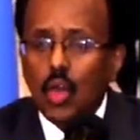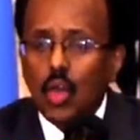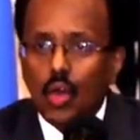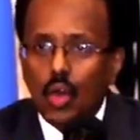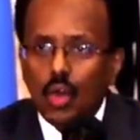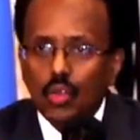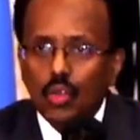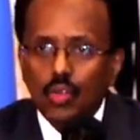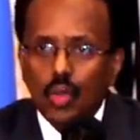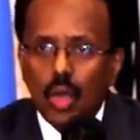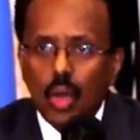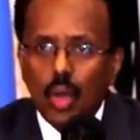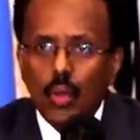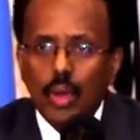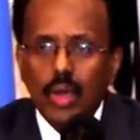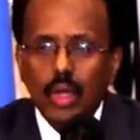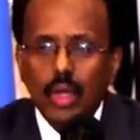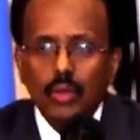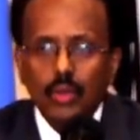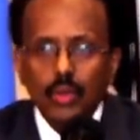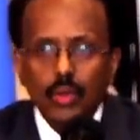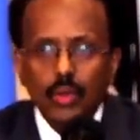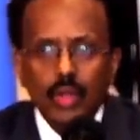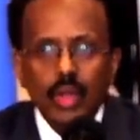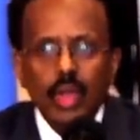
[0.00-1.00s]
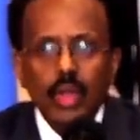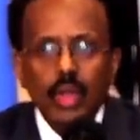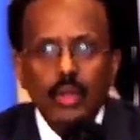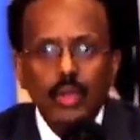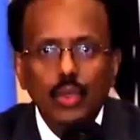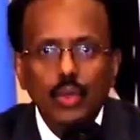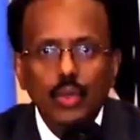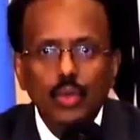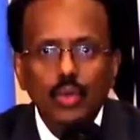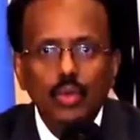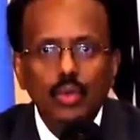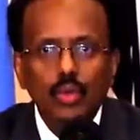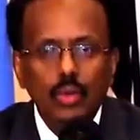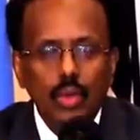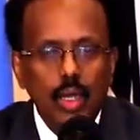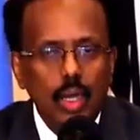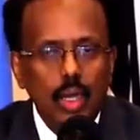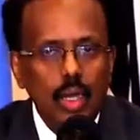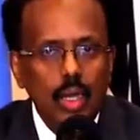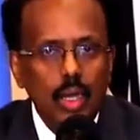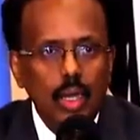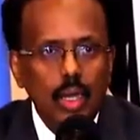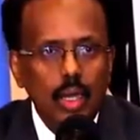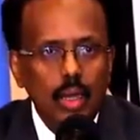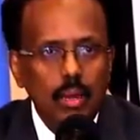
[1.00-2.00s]
Also, I wanted to thank you,
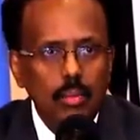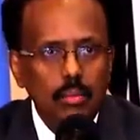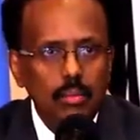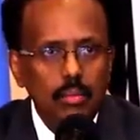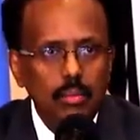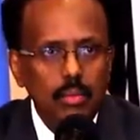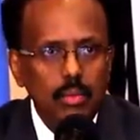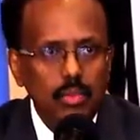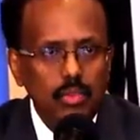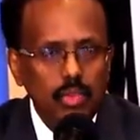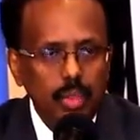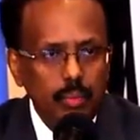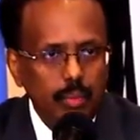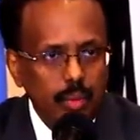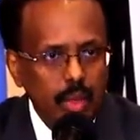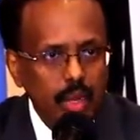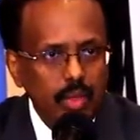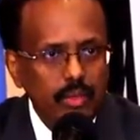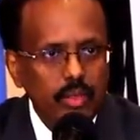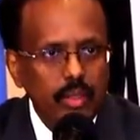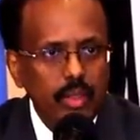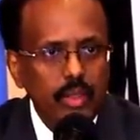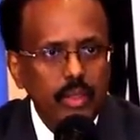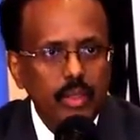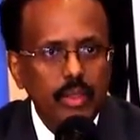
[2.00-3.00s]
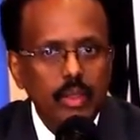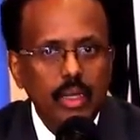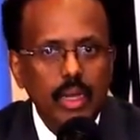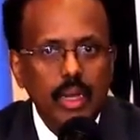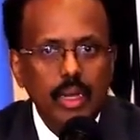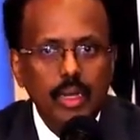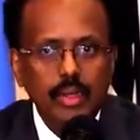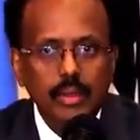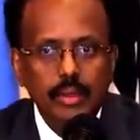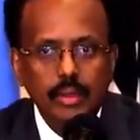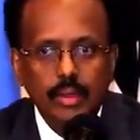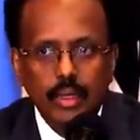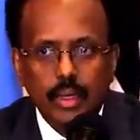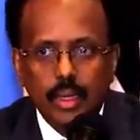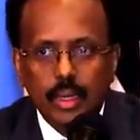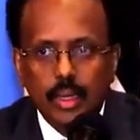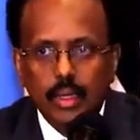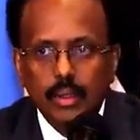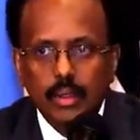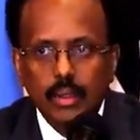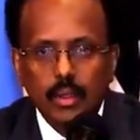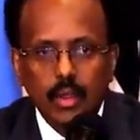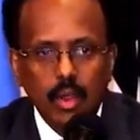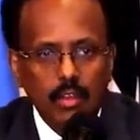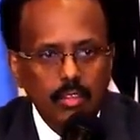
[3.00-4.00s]
Mr. President, and
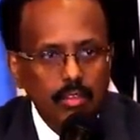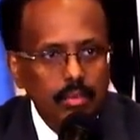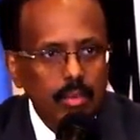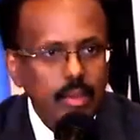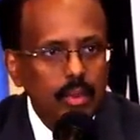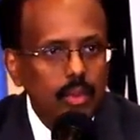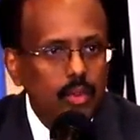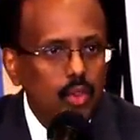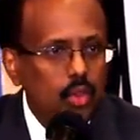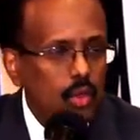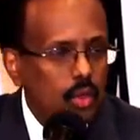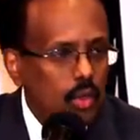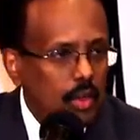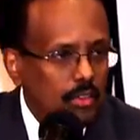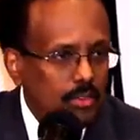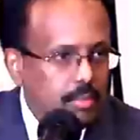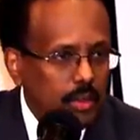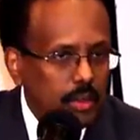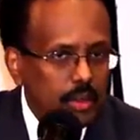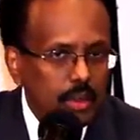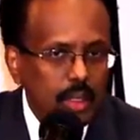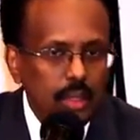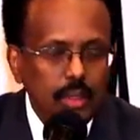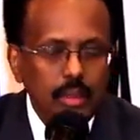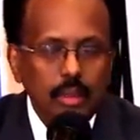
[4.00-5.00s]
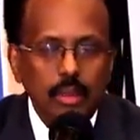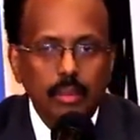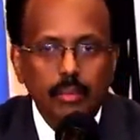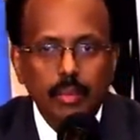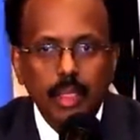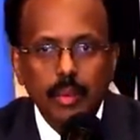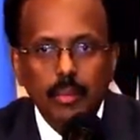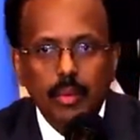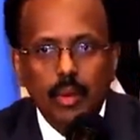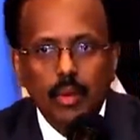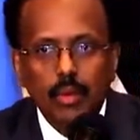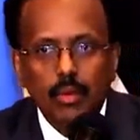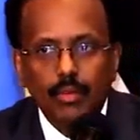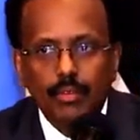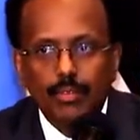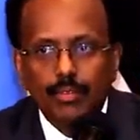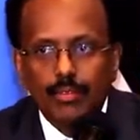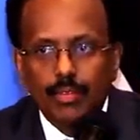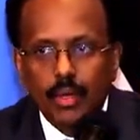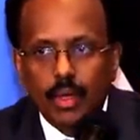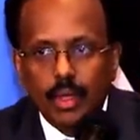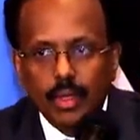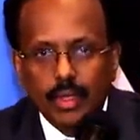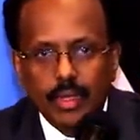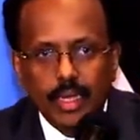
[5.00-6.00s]
the government, your government, and the people
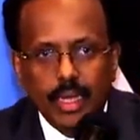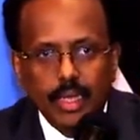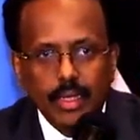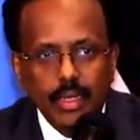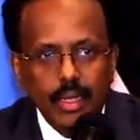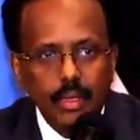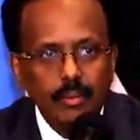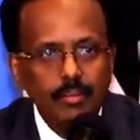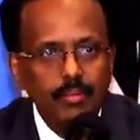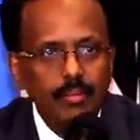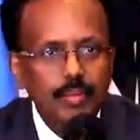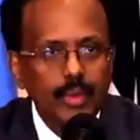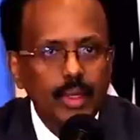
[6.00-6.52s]
of Kenya